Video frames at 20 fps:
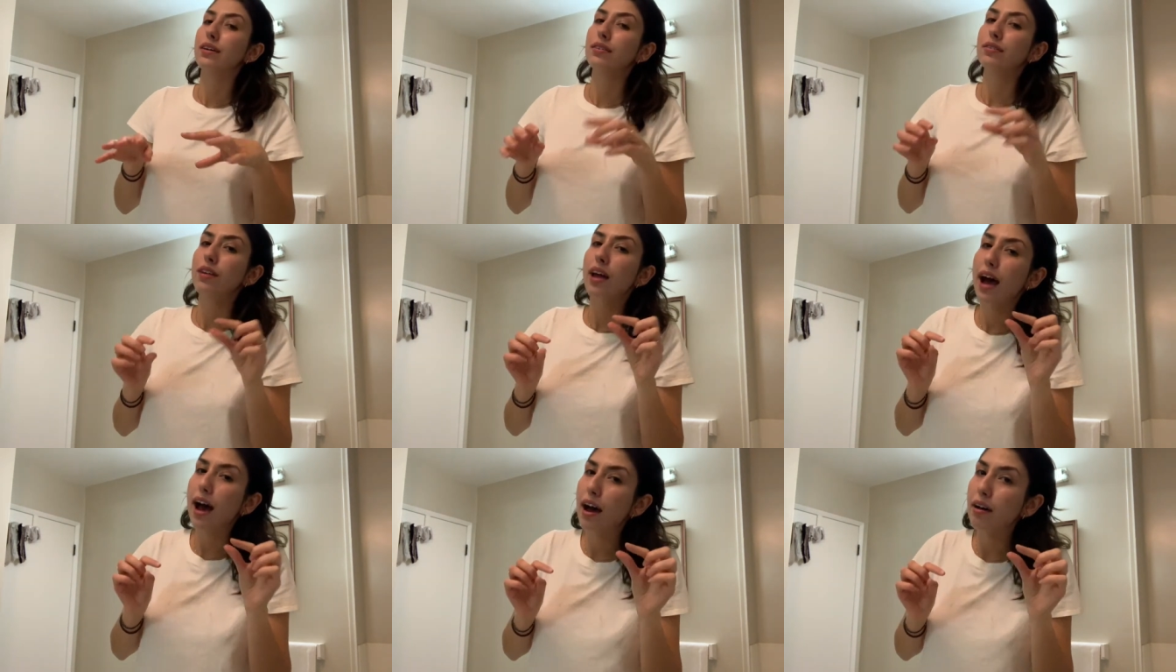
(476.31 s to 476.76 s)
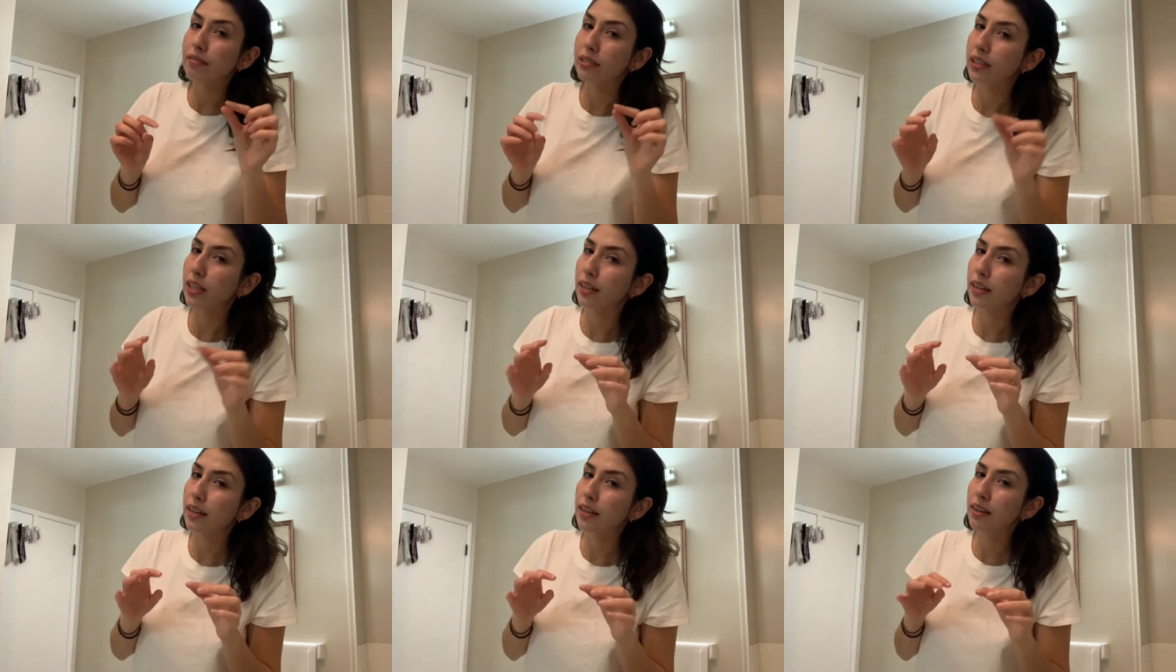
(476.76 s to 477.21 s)
half a
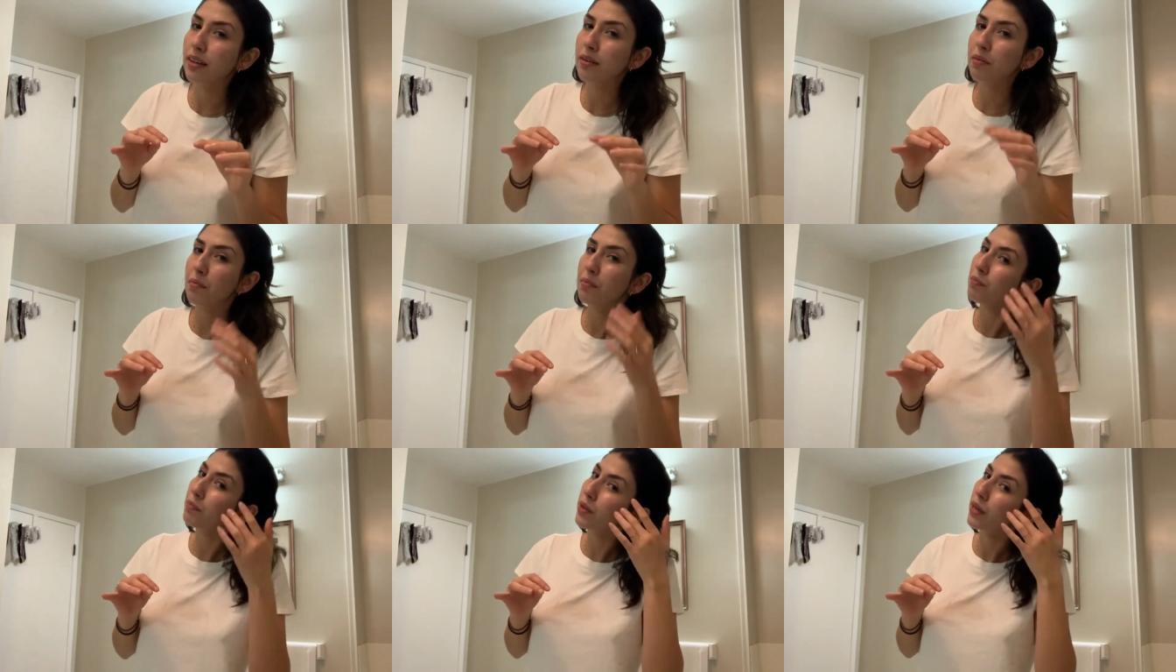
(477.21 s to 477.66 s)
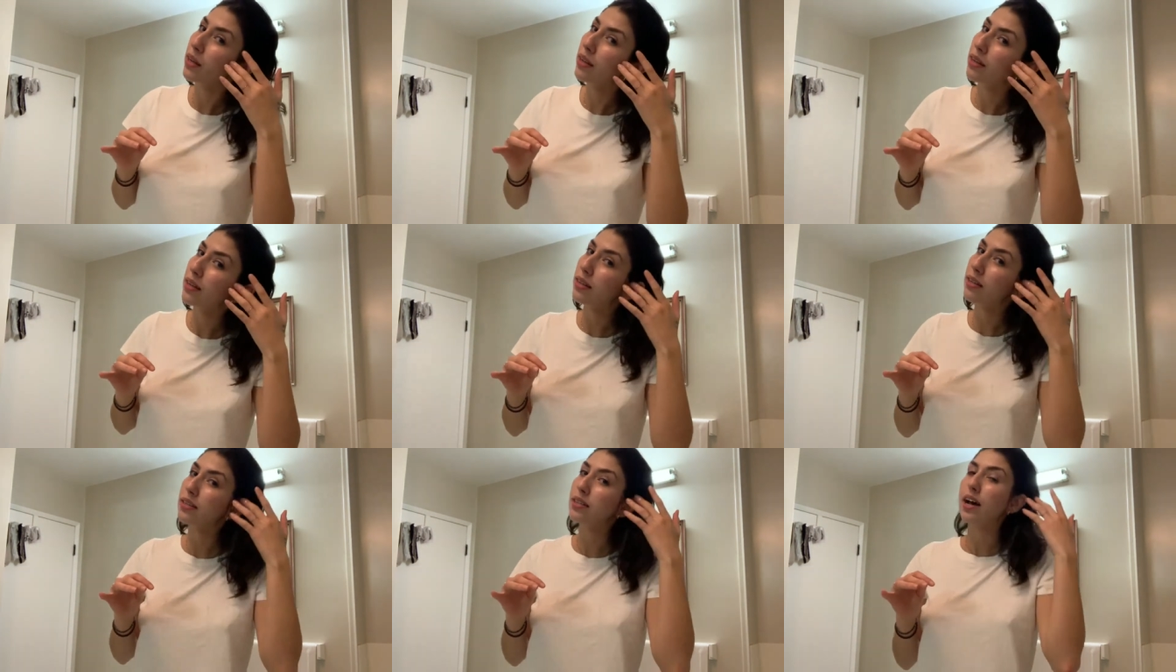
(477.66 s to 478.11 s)
second,
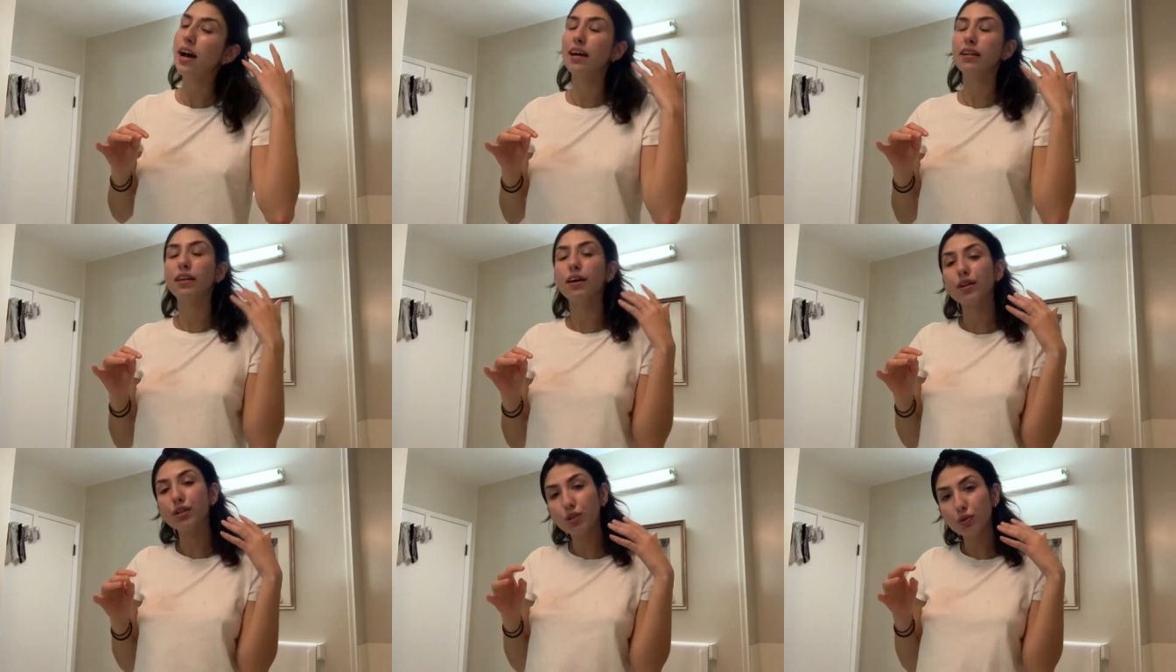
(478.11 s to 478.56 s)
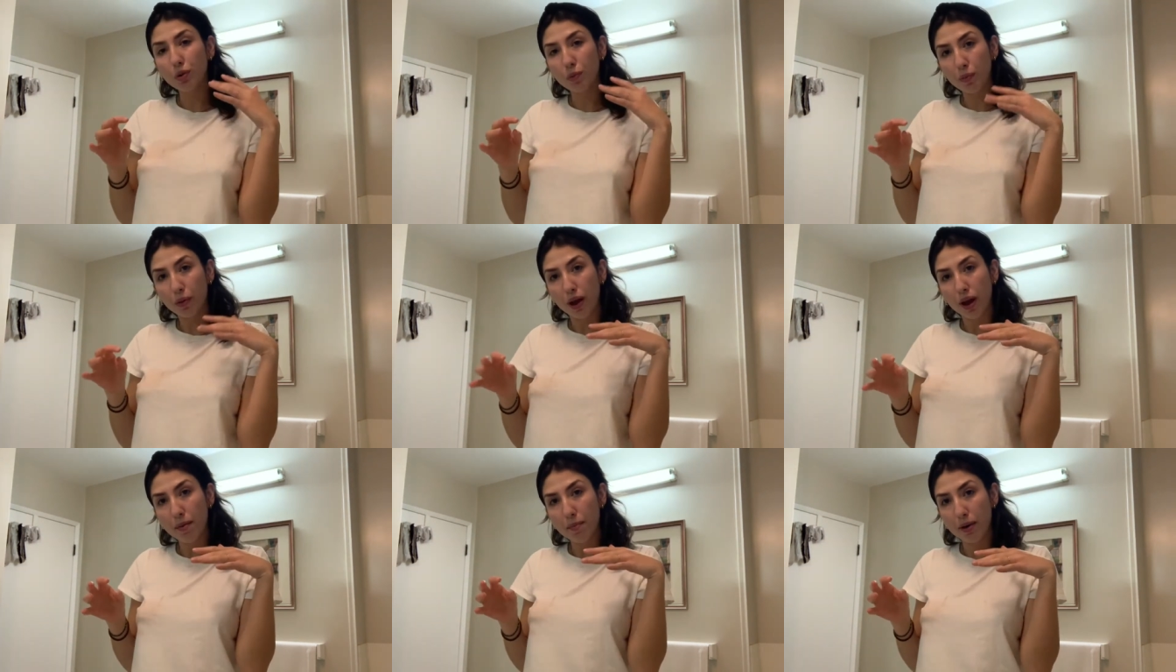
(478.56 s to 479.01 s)
because I like to
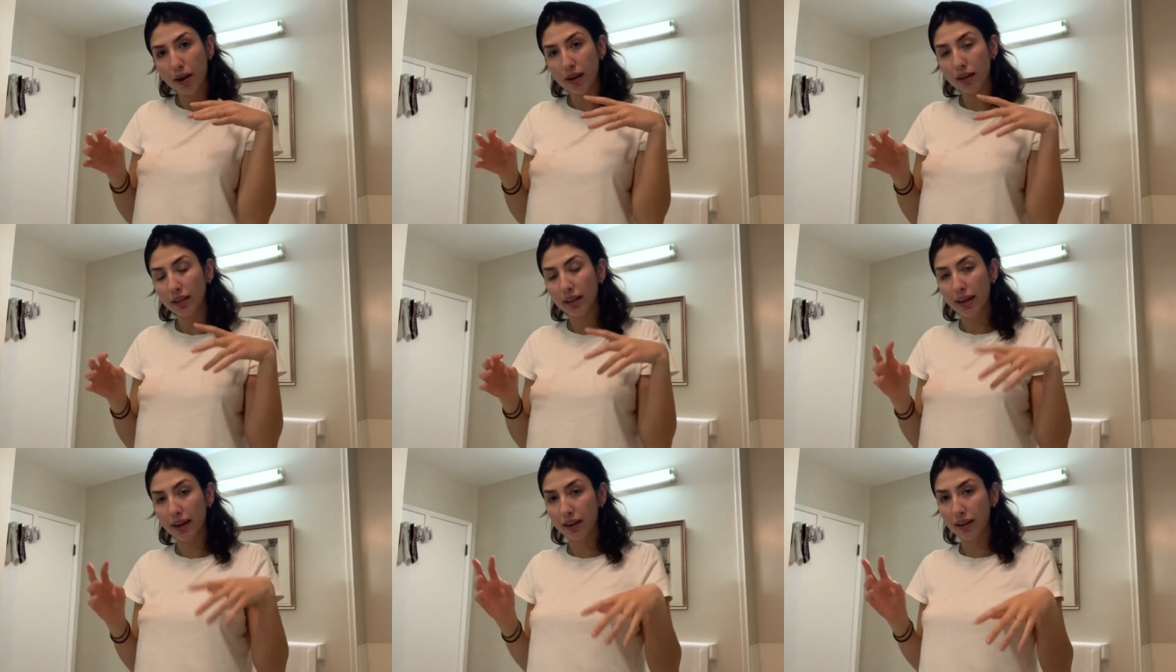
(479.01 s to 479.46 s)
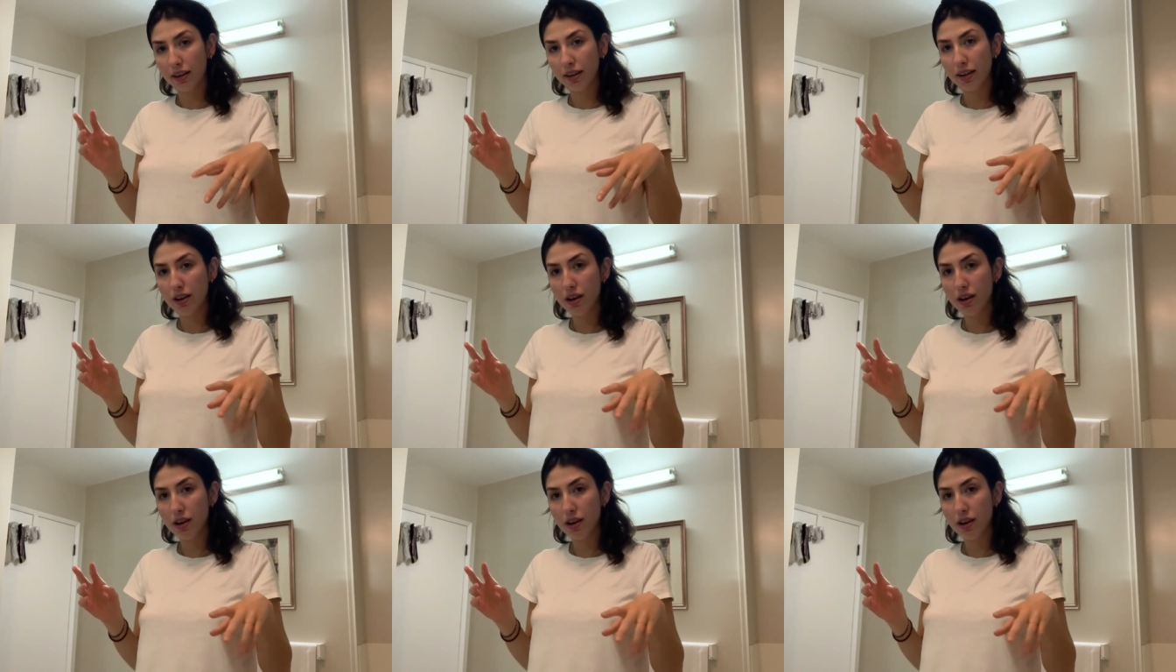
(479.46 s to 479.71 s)
apply my like